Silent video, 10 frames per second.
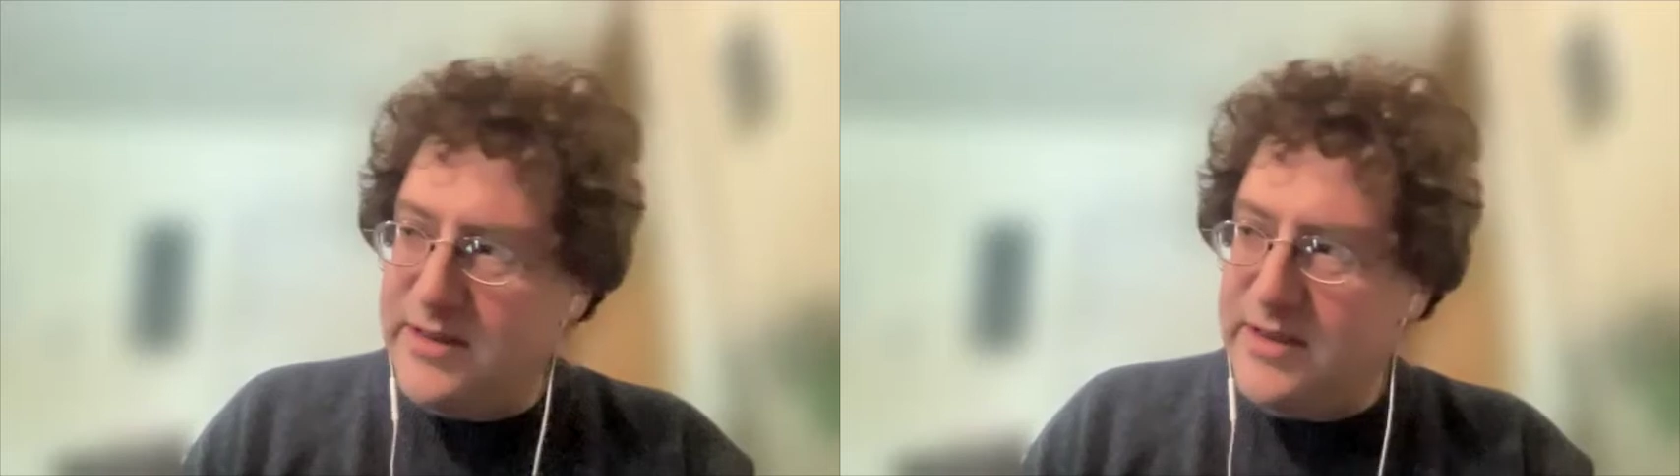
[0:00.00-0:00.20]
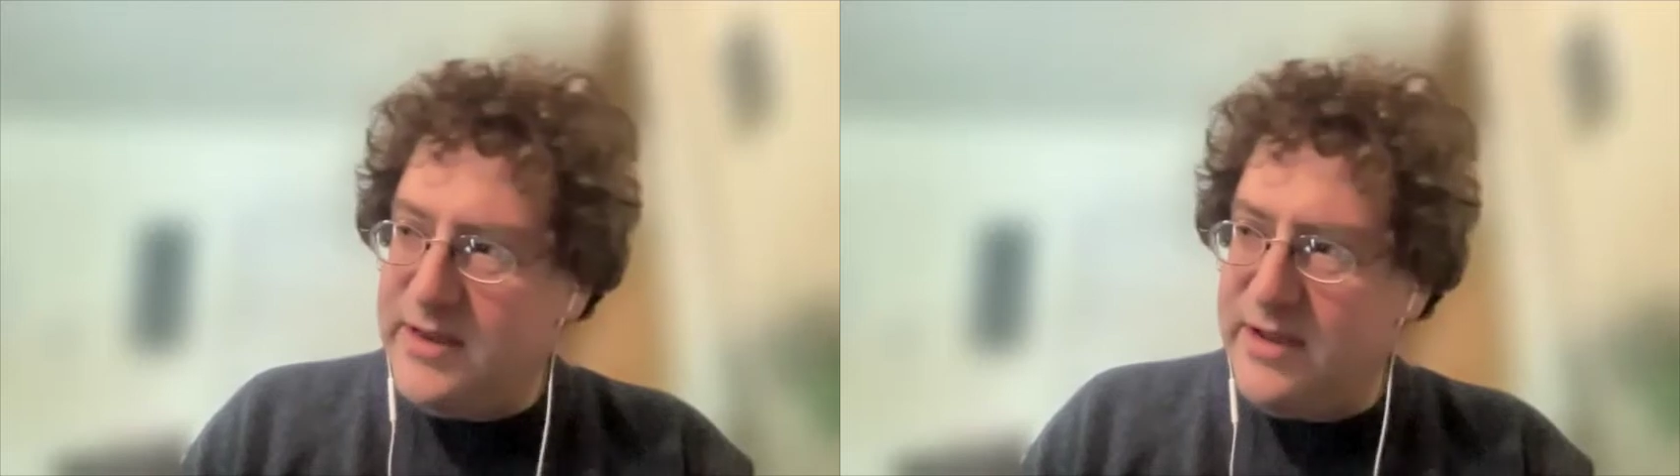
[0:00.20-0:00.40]

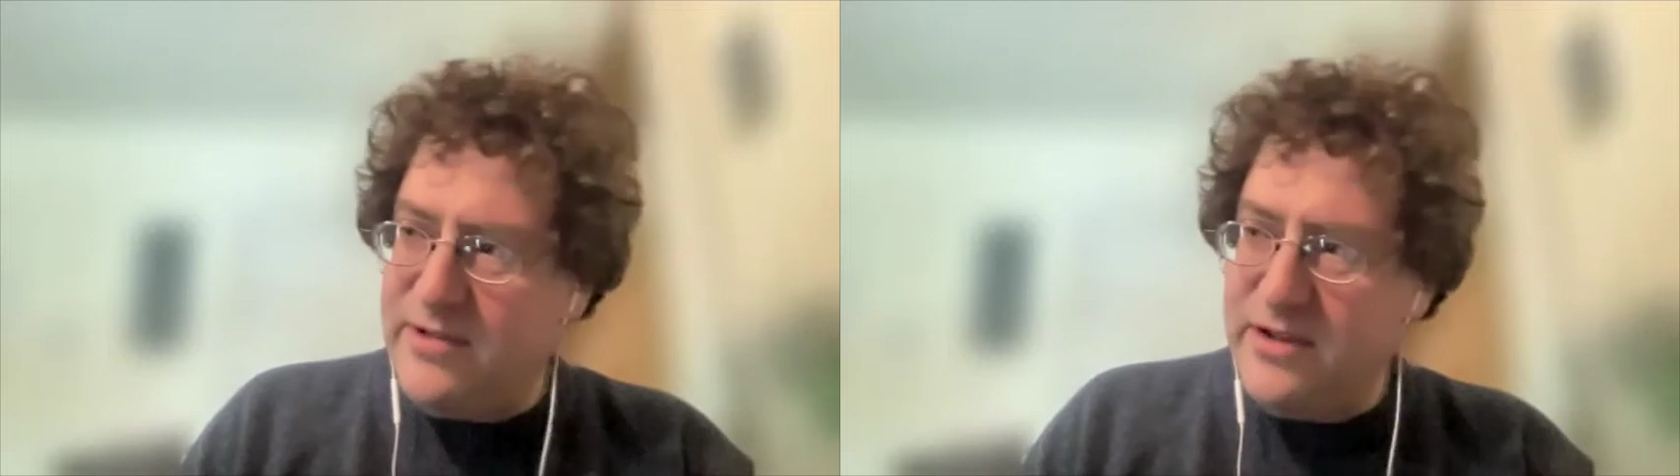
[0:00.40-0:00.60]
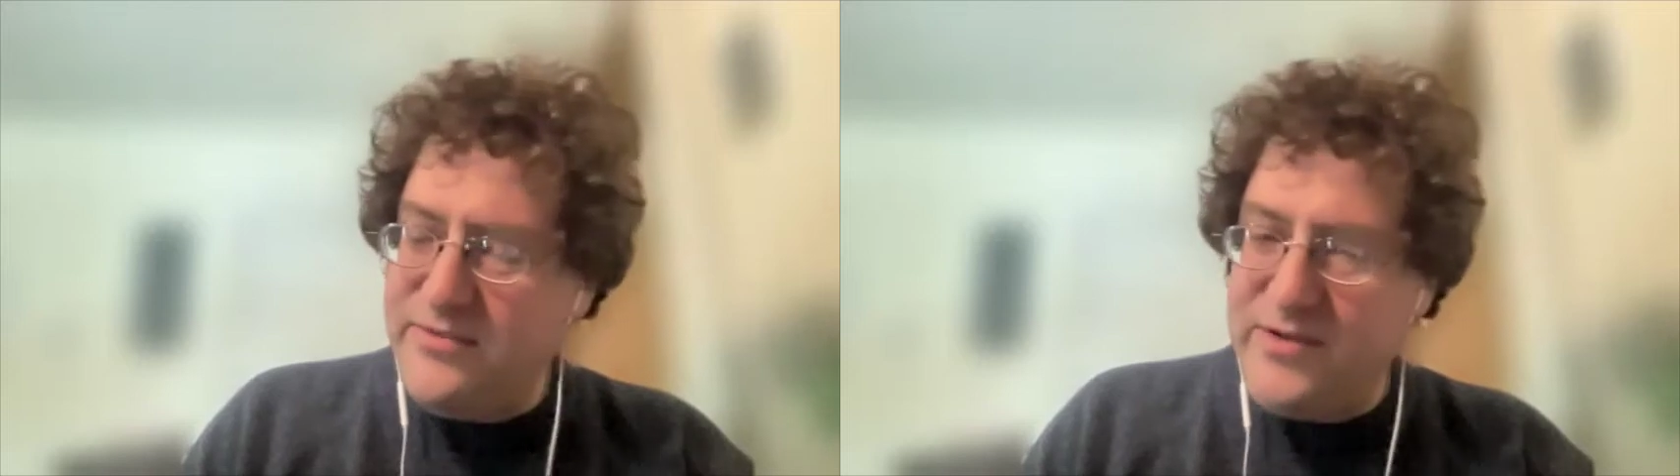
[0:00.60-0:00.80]

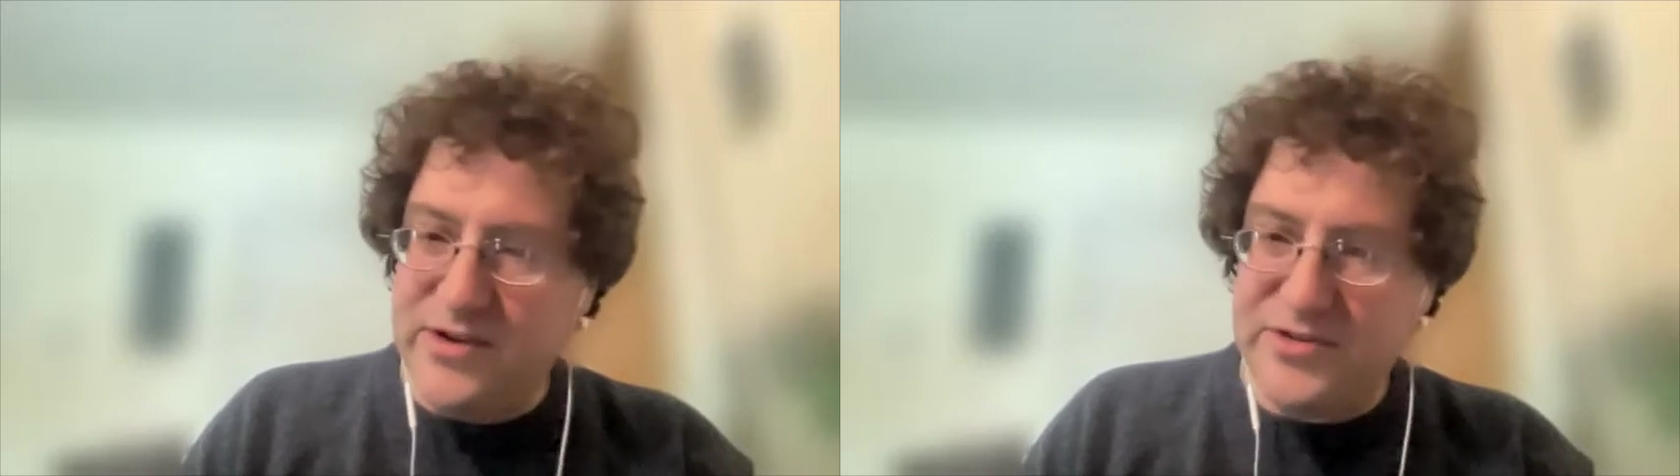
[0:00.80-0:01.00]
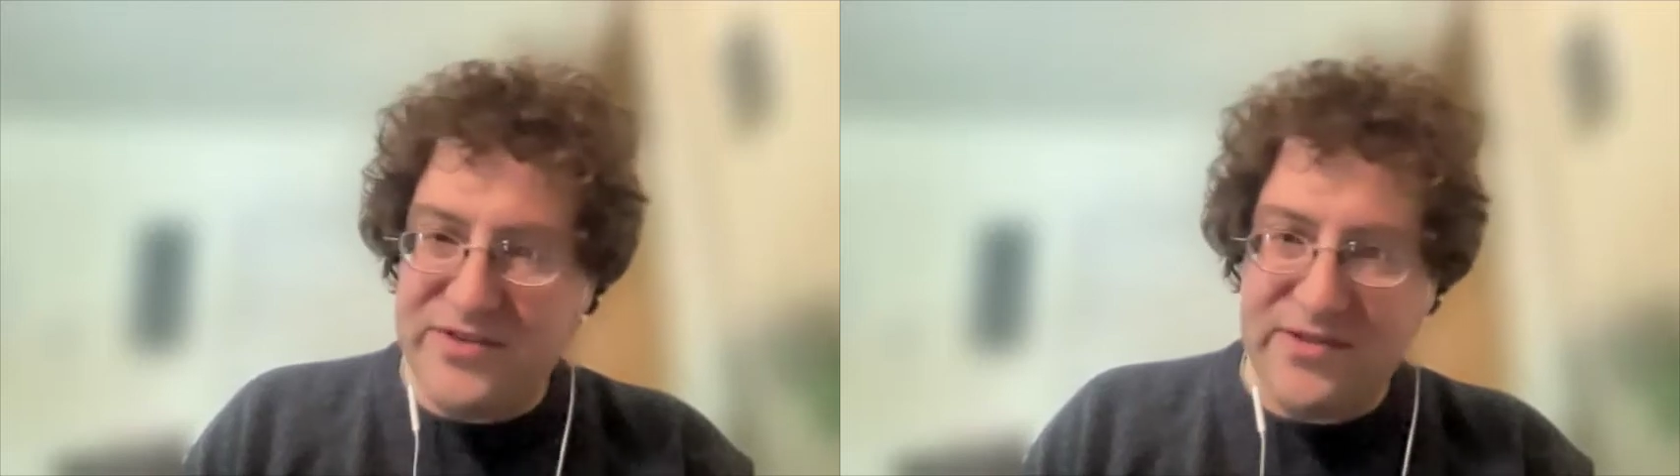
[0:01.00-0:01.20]
have you
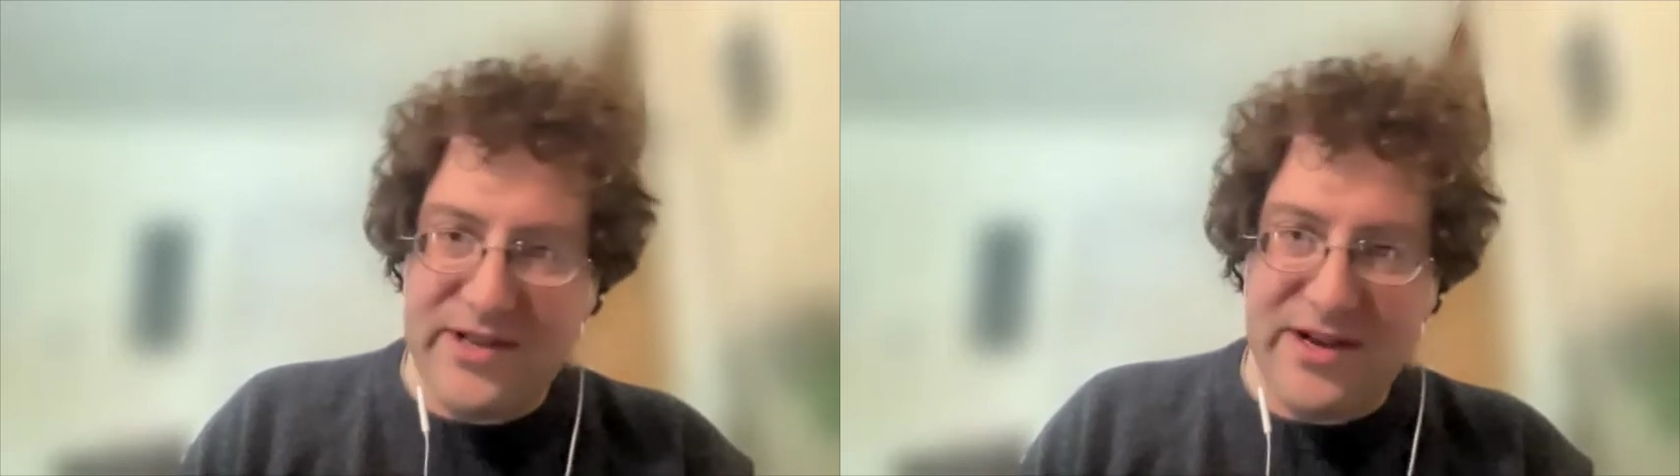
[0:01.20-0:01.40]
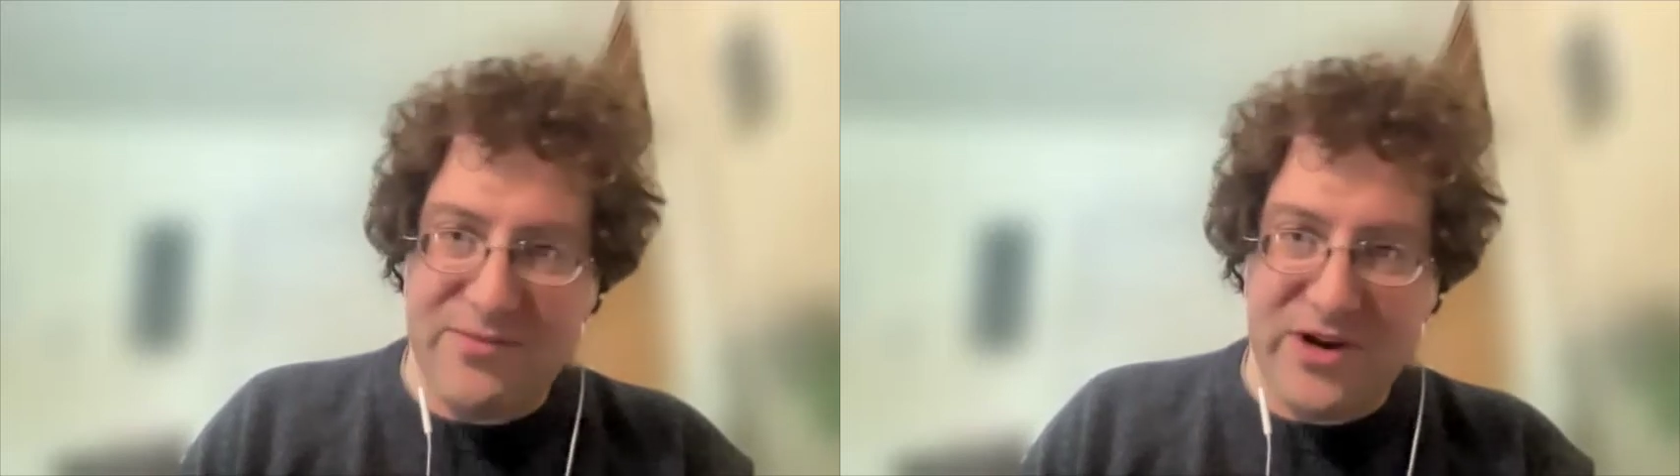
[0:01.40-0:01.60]
known Jeff and
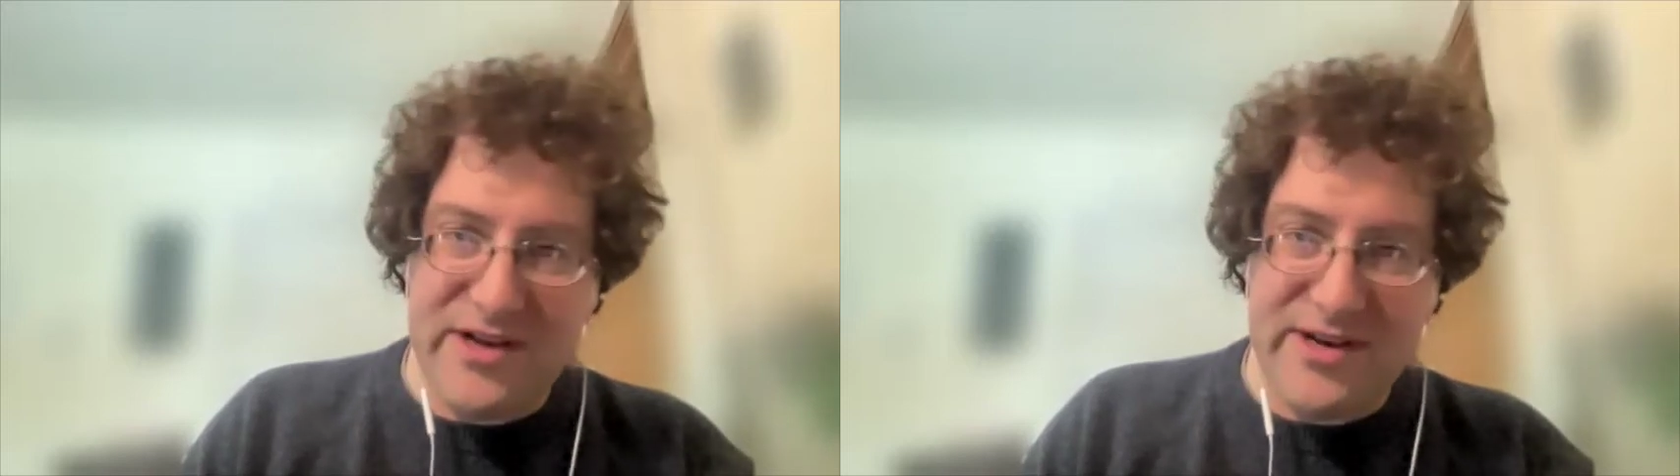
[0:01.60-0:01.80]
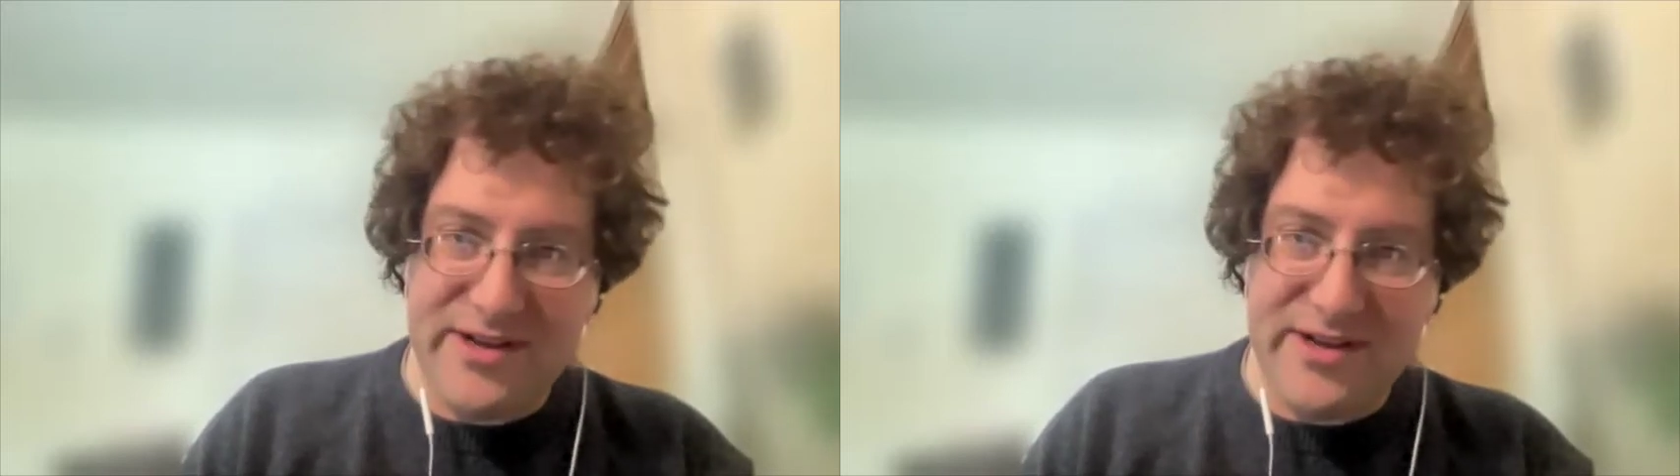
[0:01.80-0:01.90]
Leon, Brad?